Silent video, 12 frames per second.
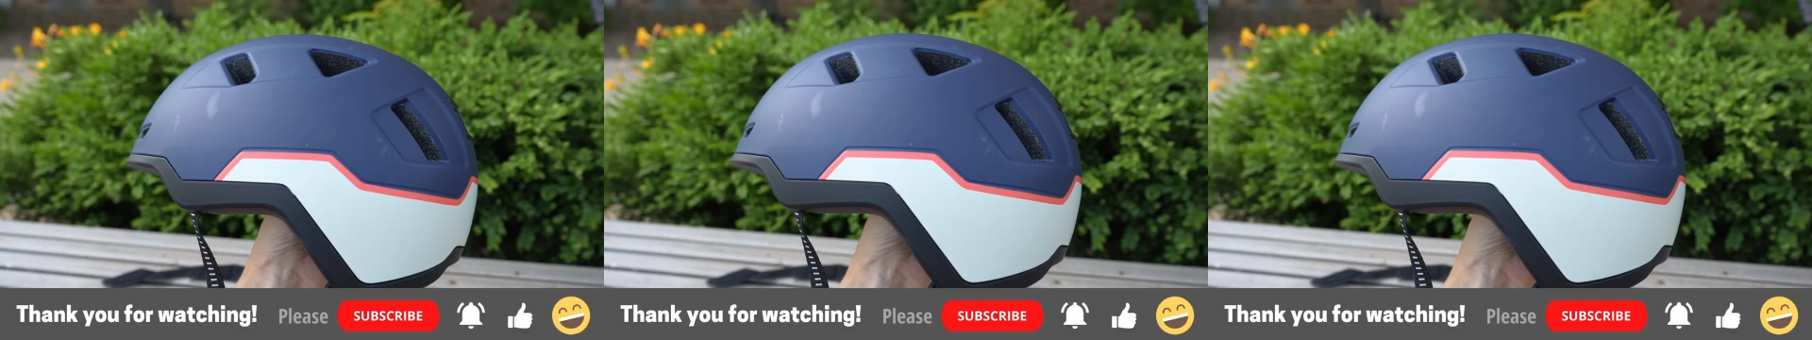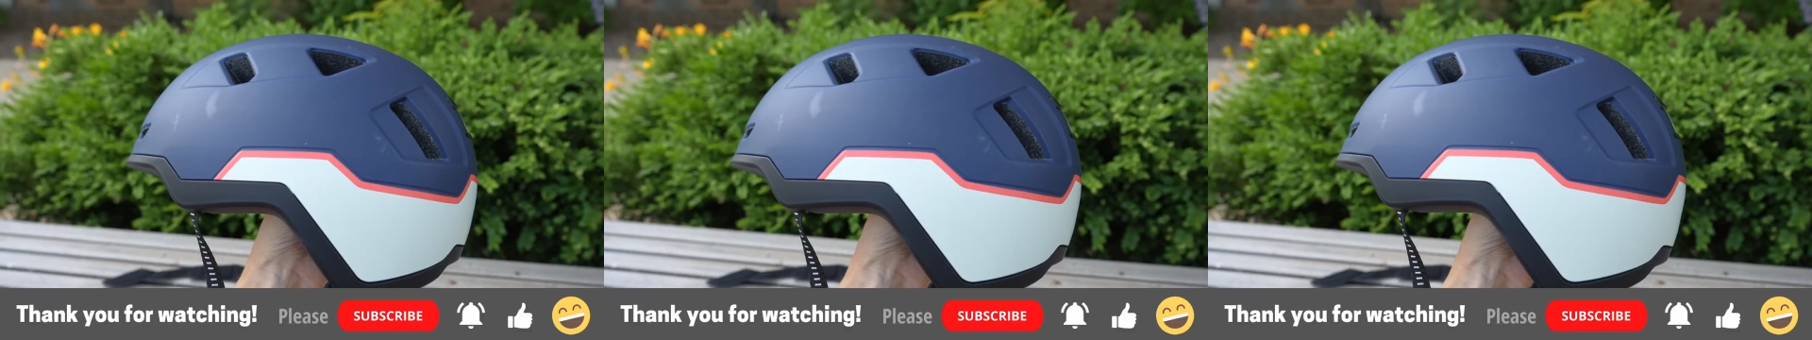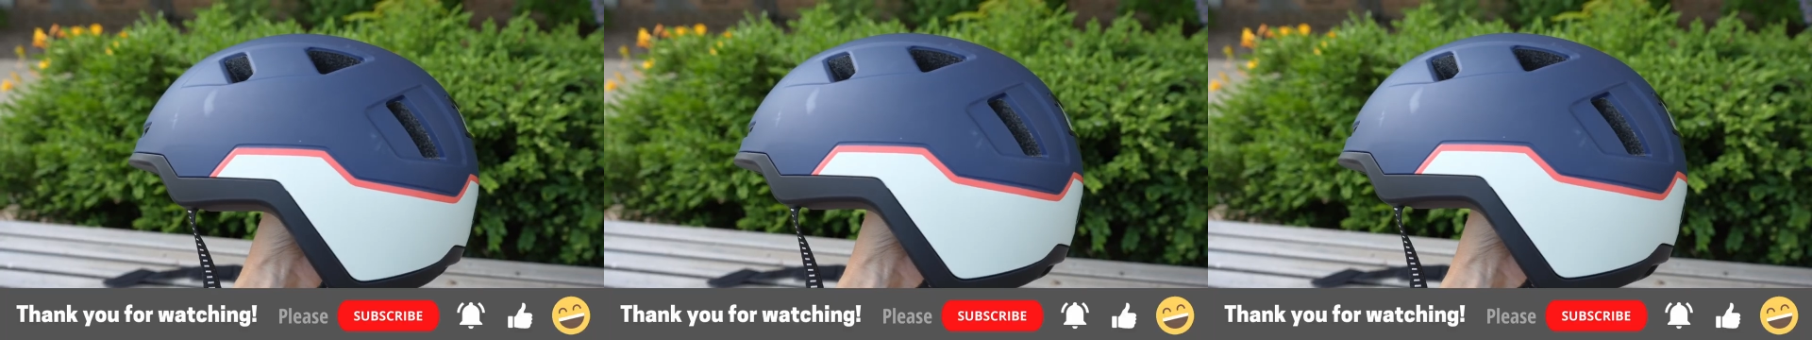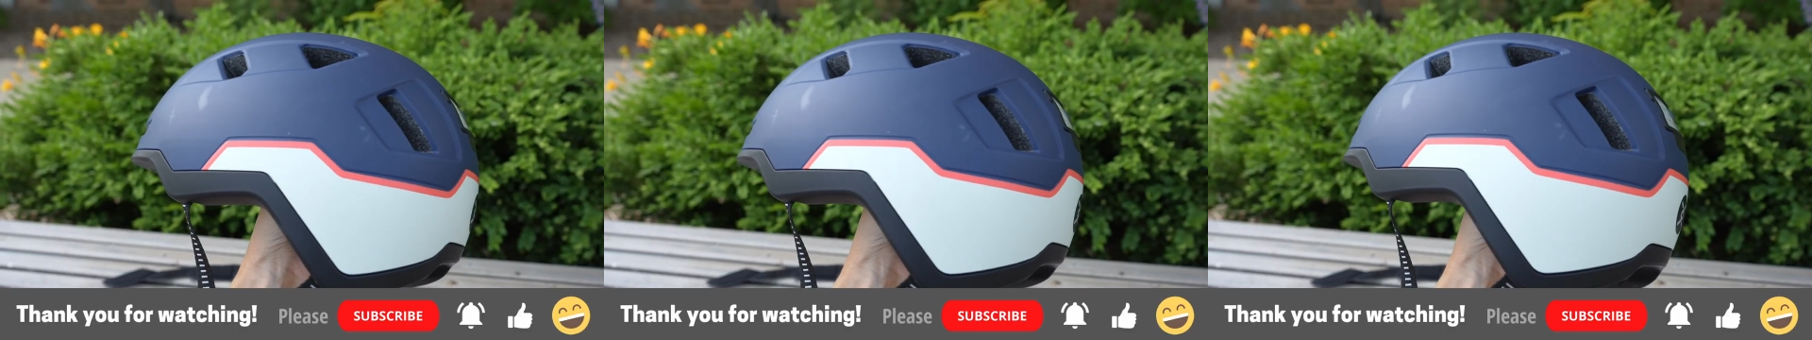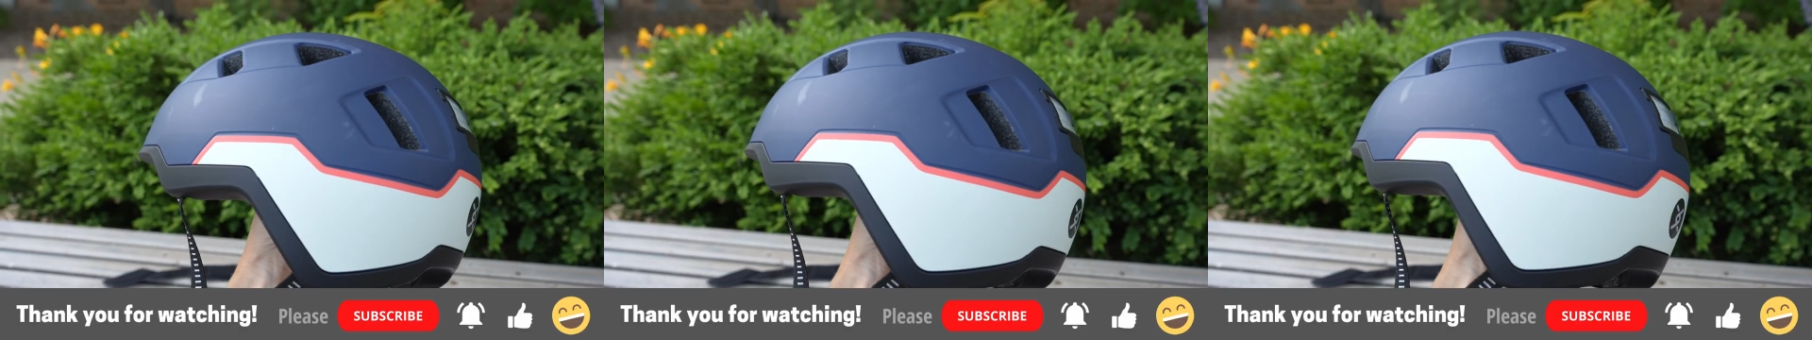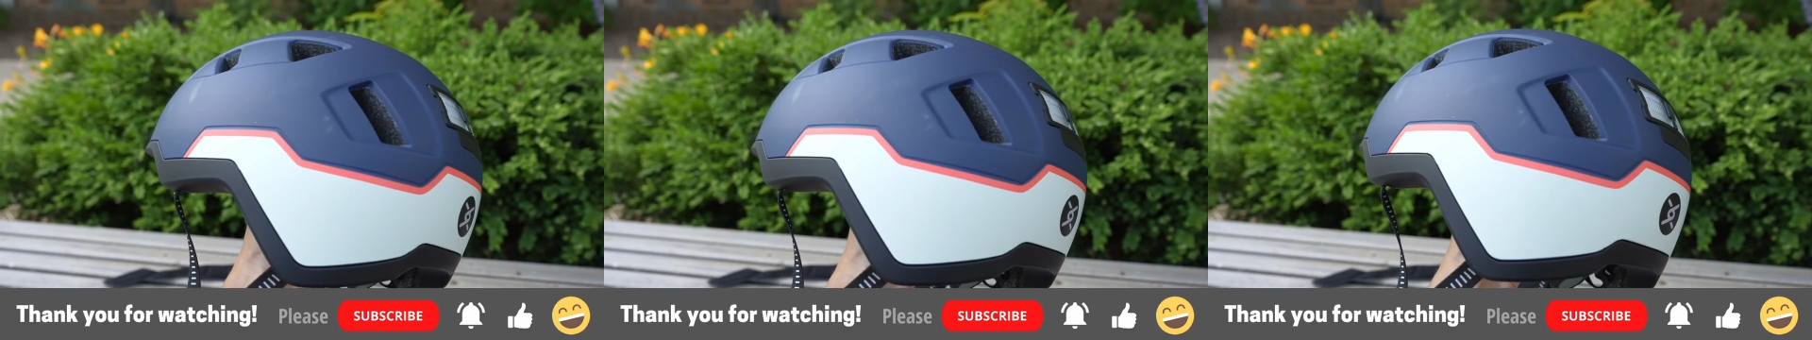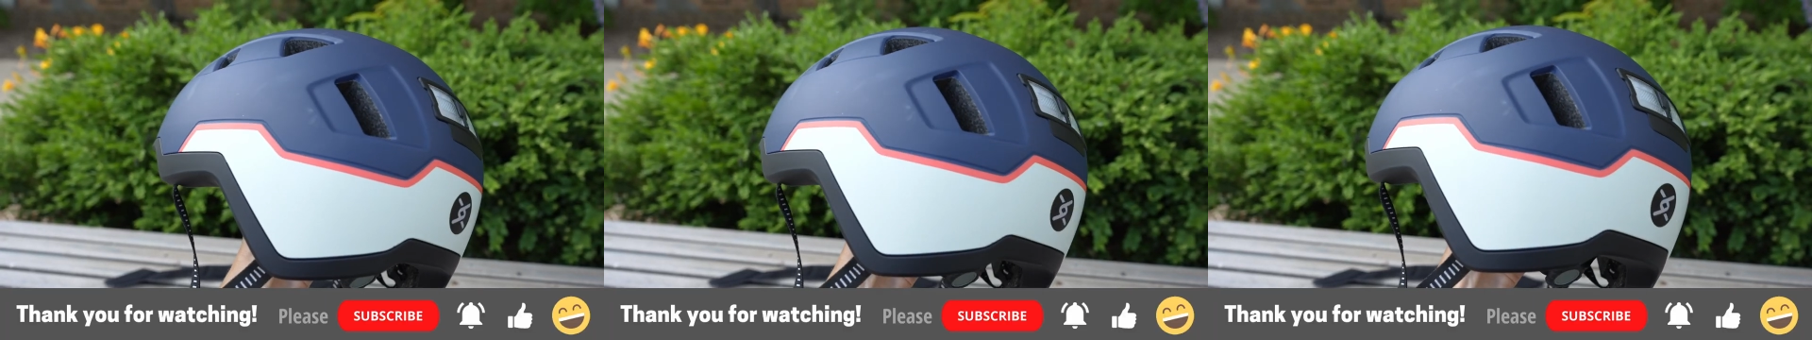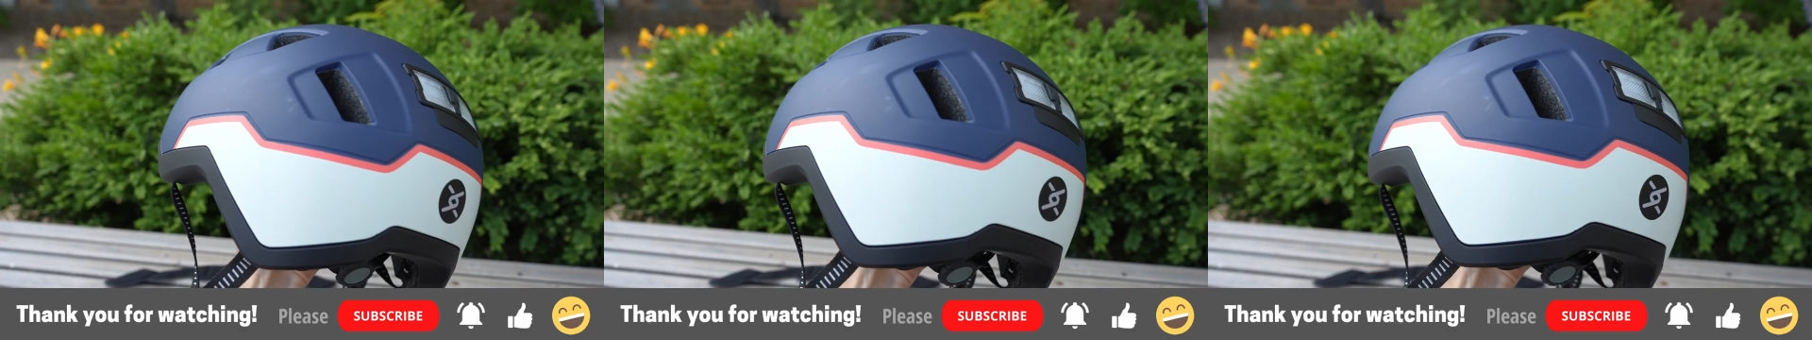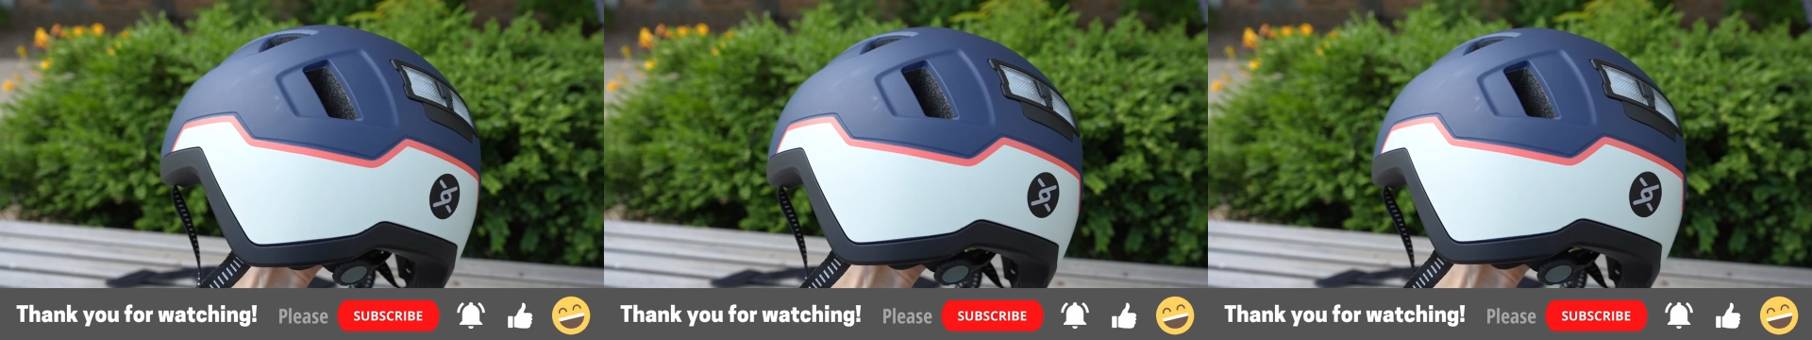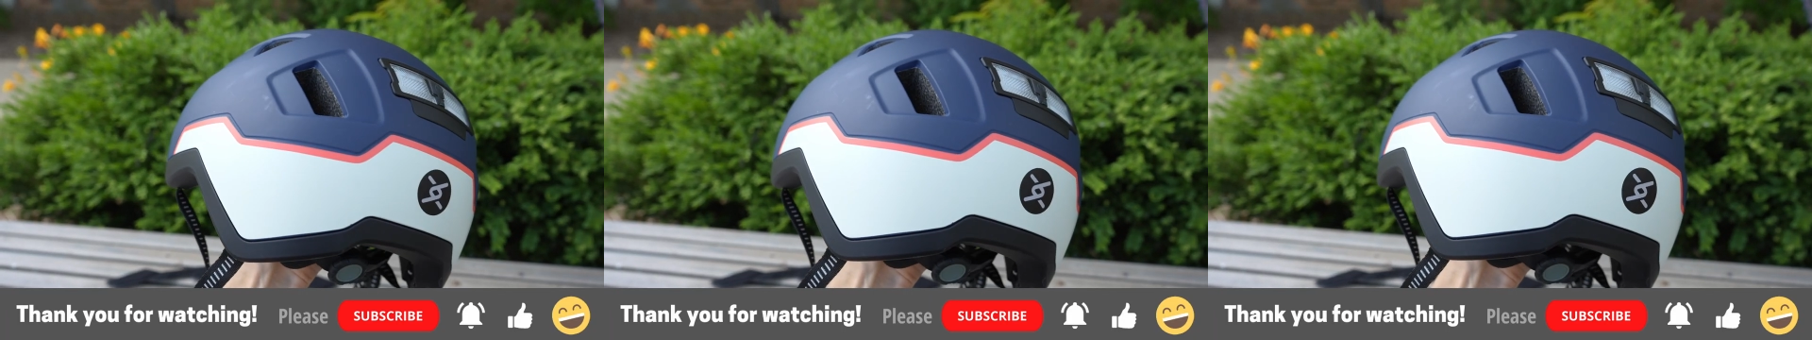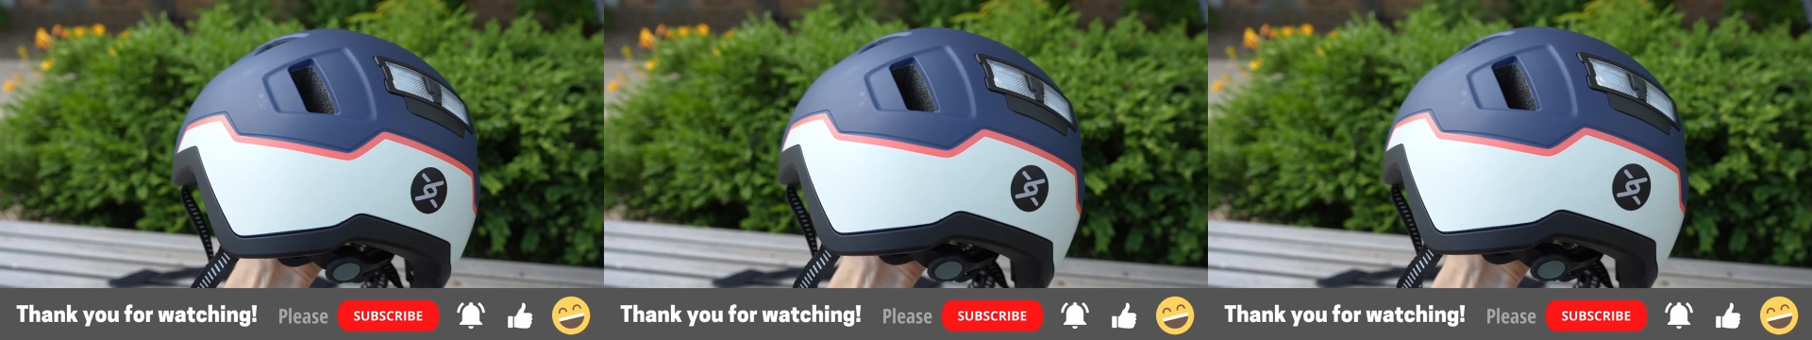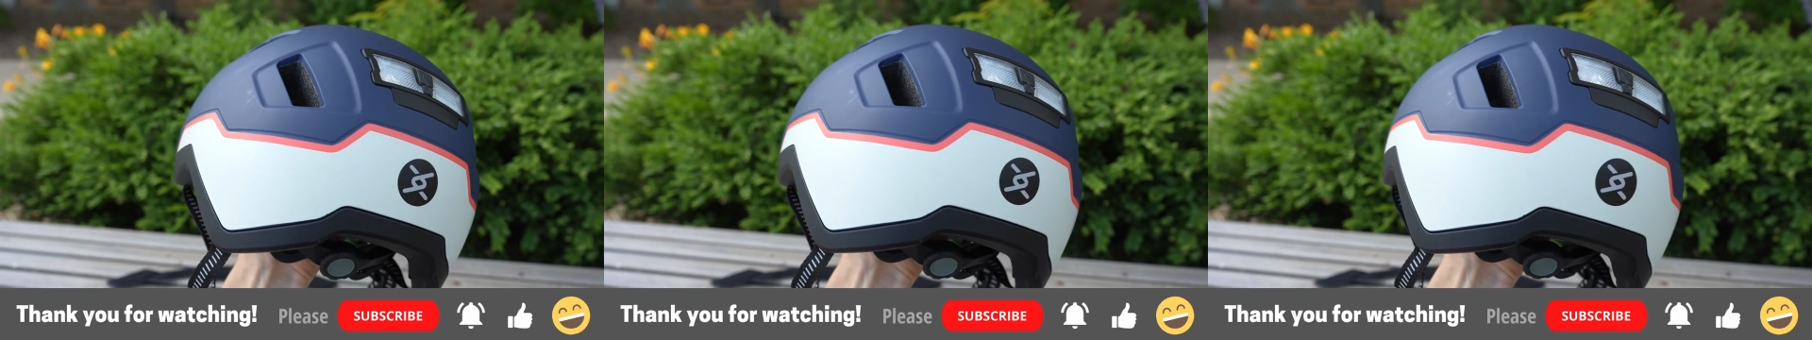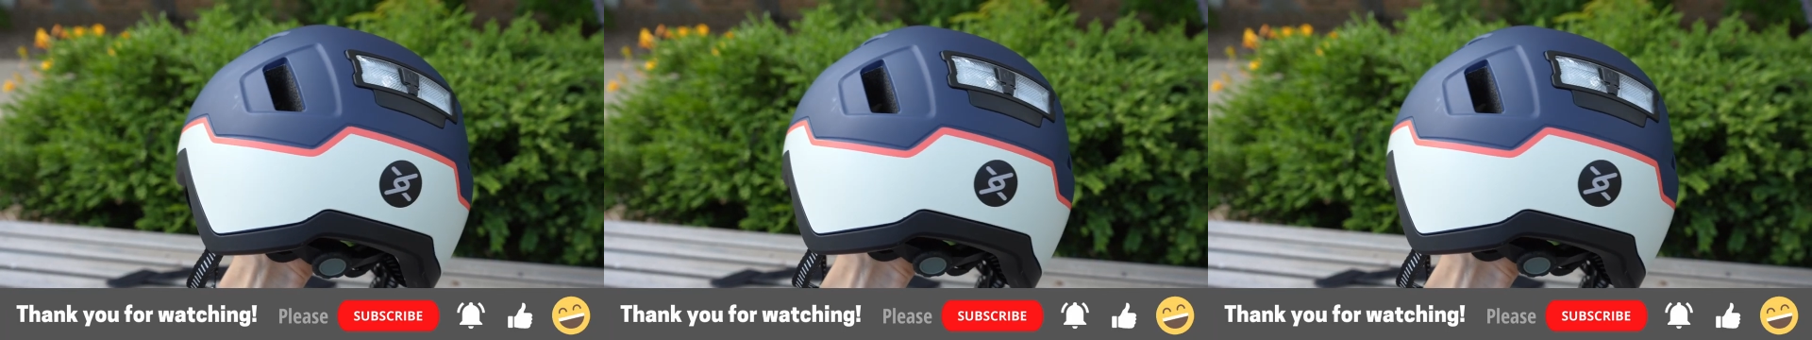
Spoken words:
No face is visible, so there are no lips to read.